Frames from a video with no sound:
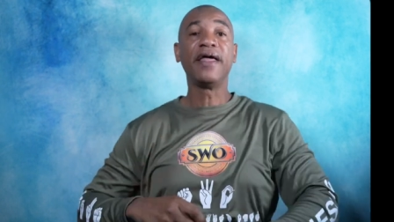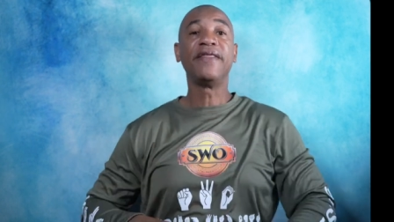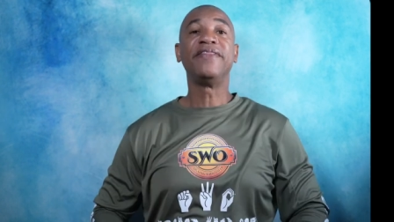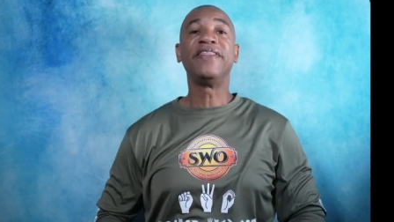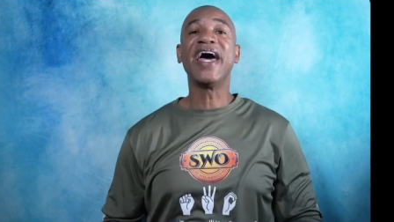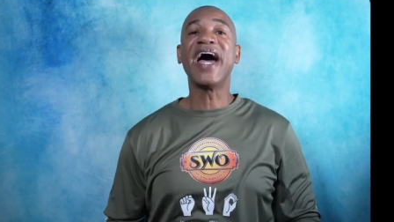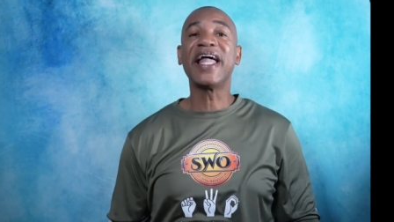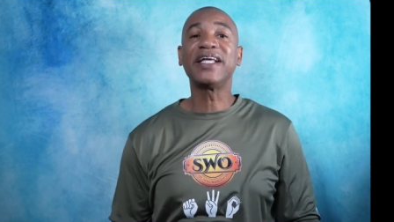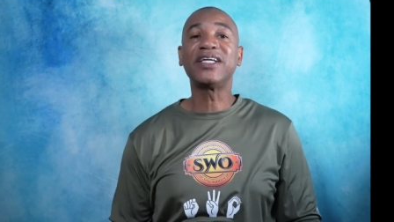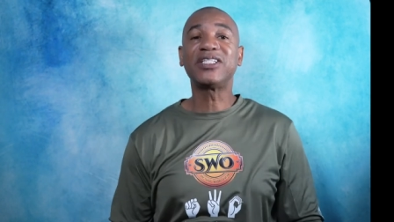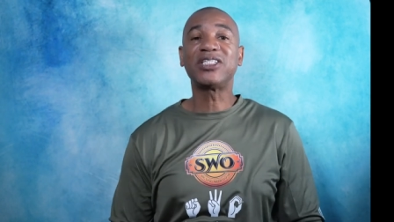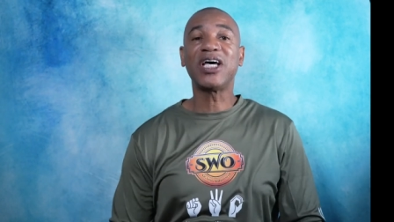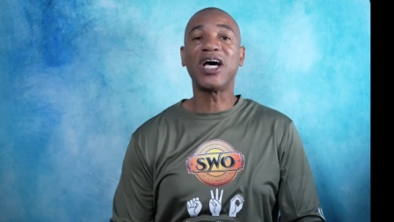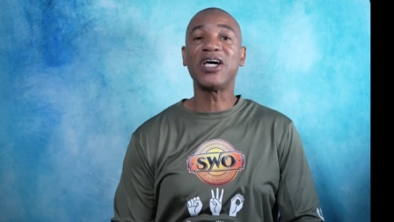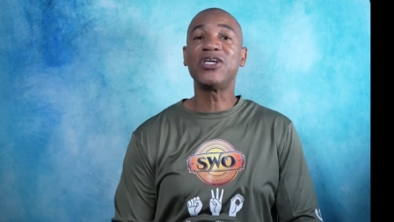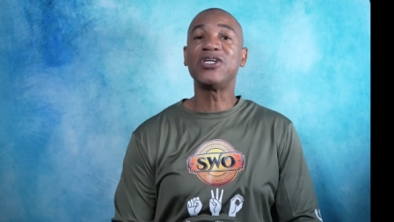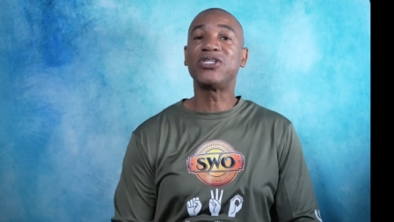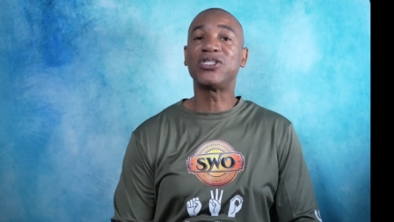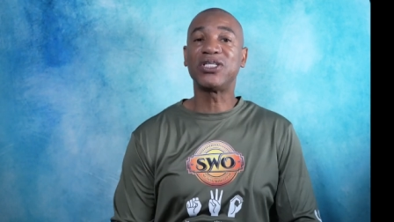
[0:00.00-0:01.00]
That is how
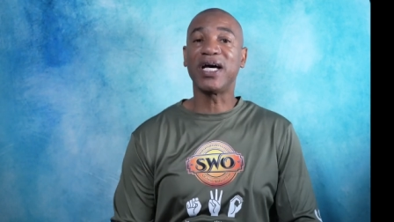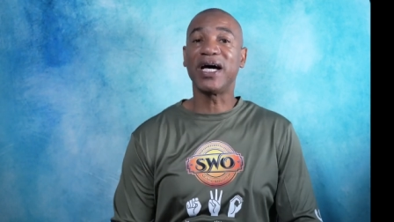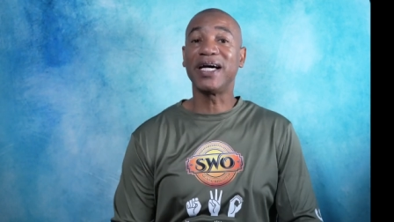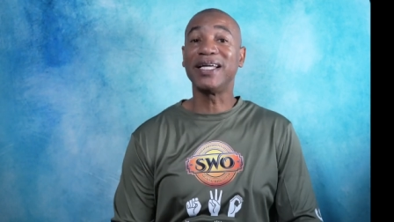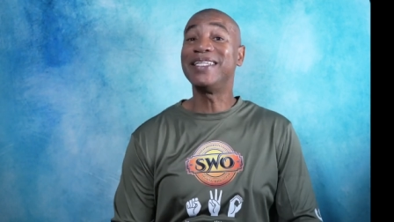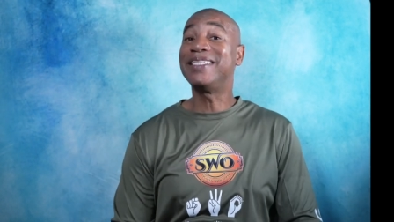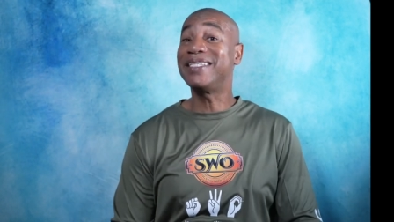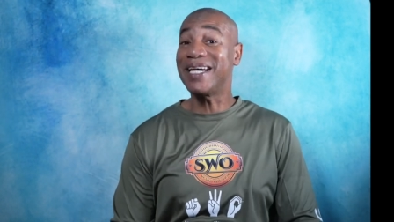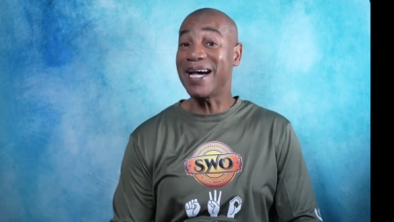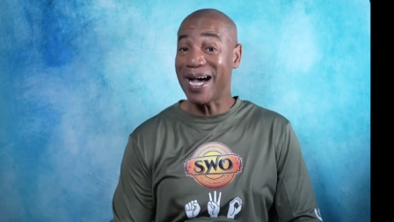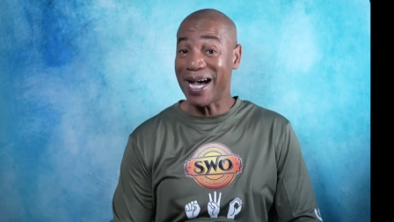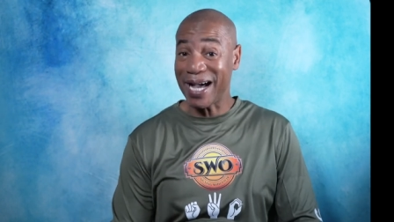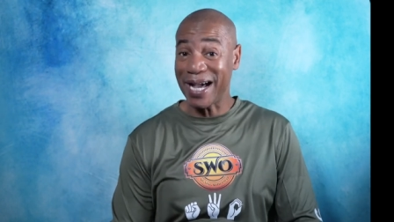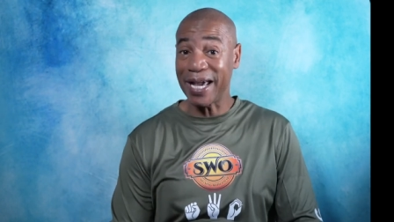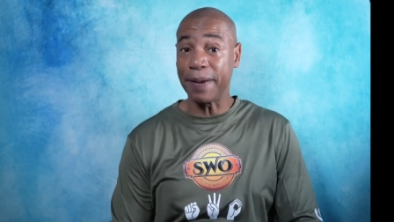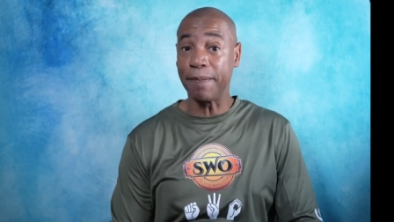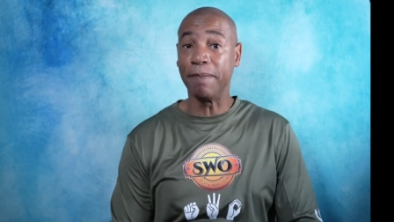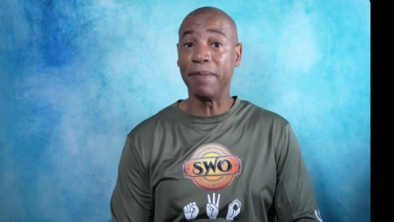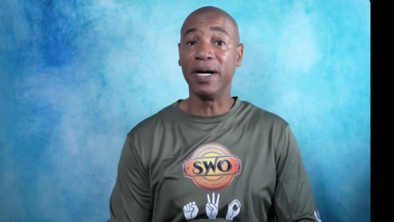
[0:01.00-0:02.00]
you sign
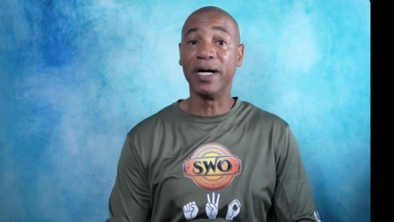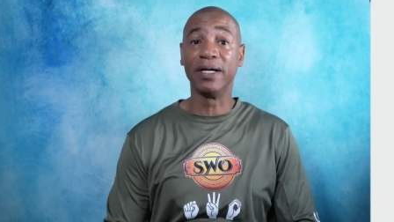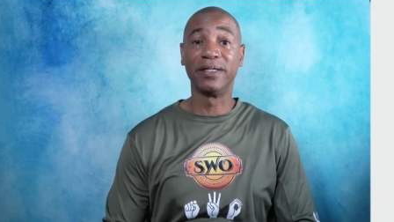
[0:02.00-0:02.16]
time.